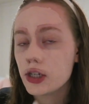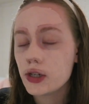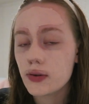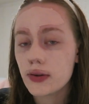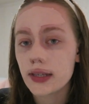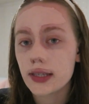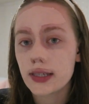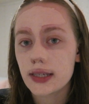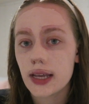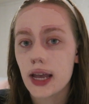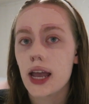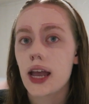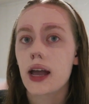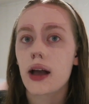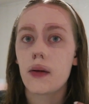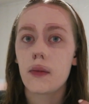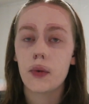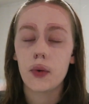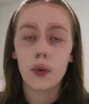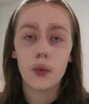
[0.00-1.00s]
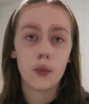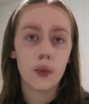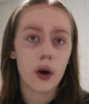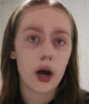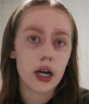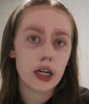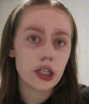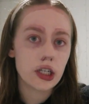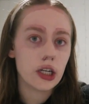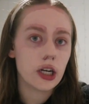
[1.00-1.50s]
do its thing. I'm going to
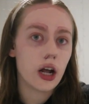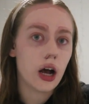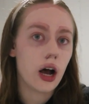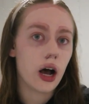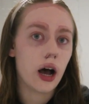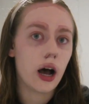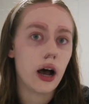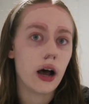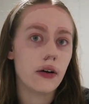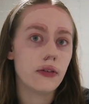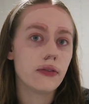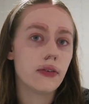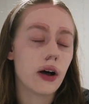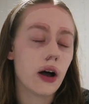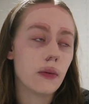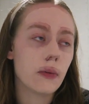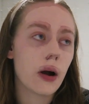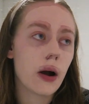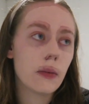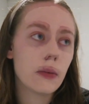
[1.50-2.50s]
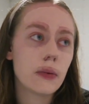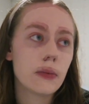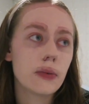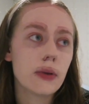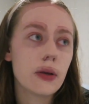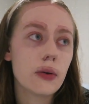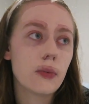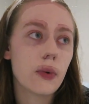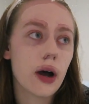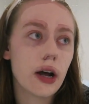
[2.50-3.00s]
wash it off. I'll
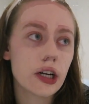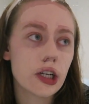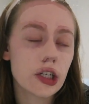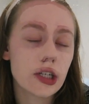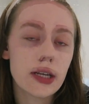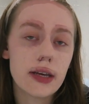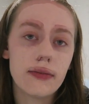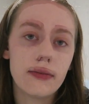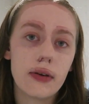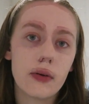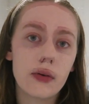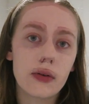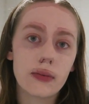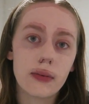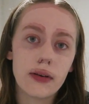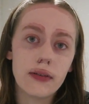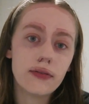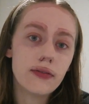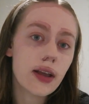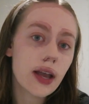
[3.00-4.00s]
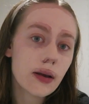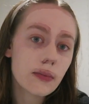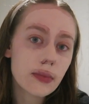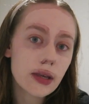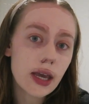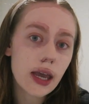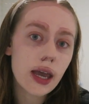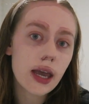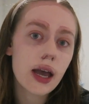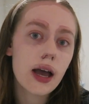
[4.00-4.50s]
probably watch TV with my
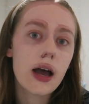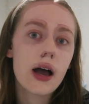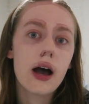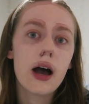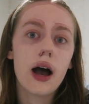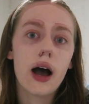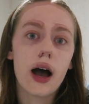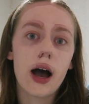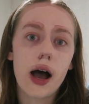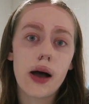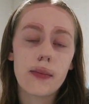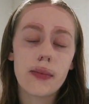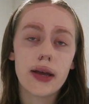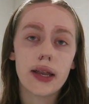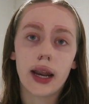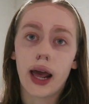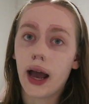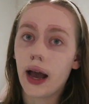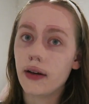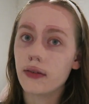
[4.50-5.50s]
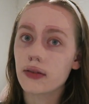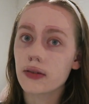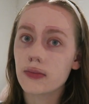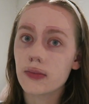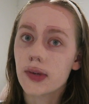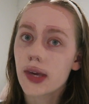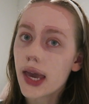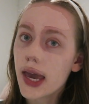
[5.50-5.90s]
family um, and have some